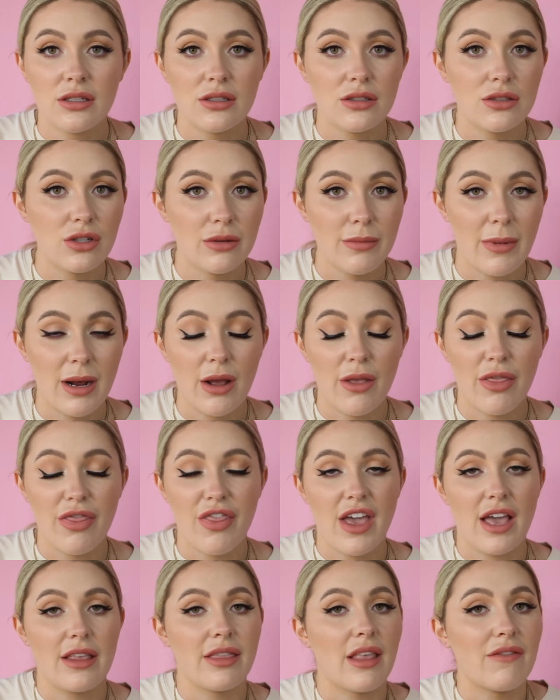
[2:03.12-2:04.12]
do my own
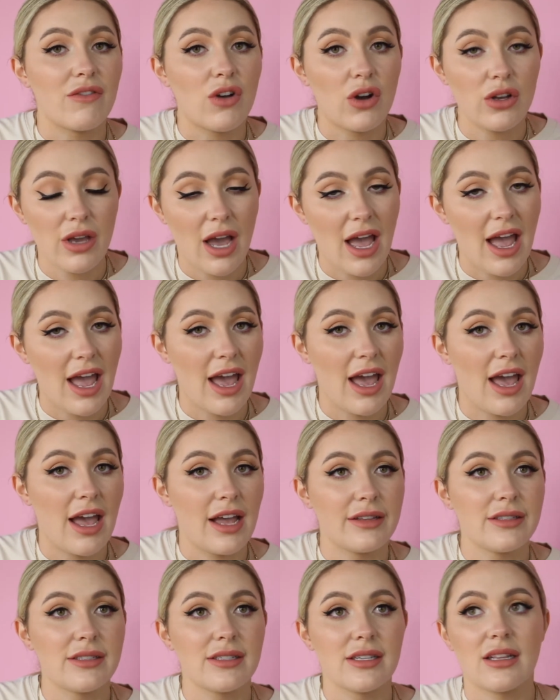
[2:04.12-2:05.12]
thing. They've got your
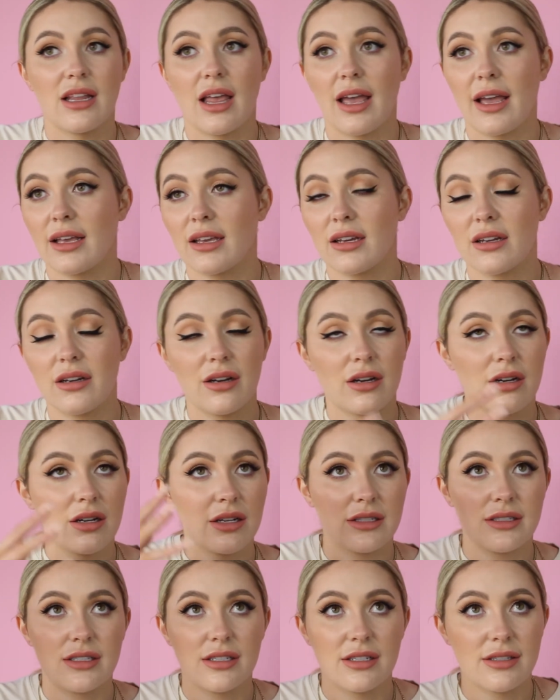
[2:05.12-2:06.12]
hands and like, oh,
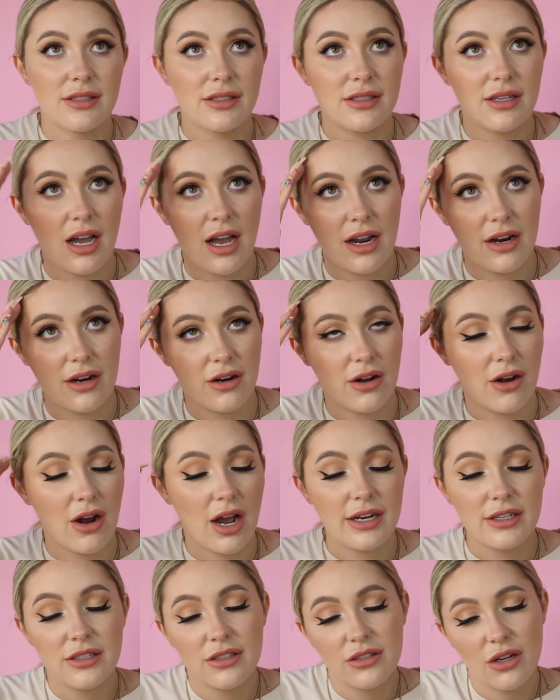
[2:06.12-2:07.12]
it's just, I don't know.
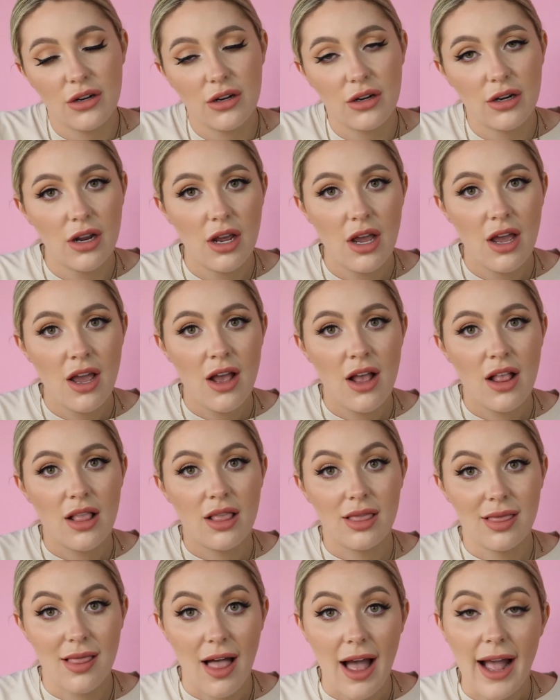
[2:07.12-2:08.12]
I just don't
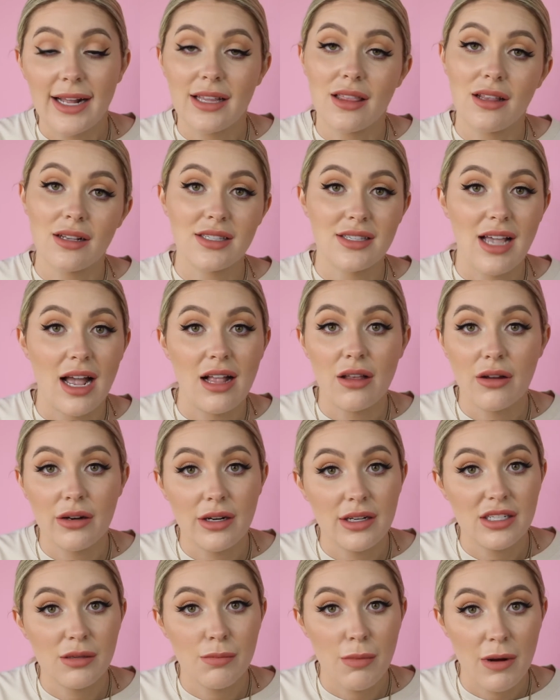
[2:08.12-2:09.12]
like the salon
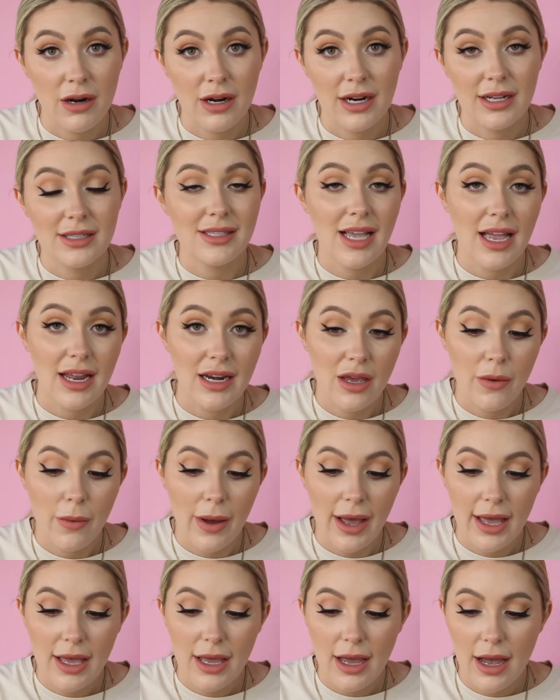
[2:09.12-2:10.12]
experience
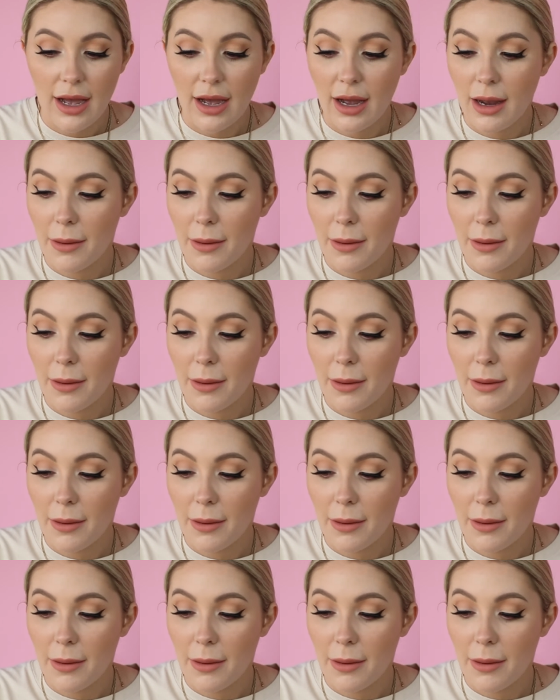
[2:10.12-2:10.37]
anyway.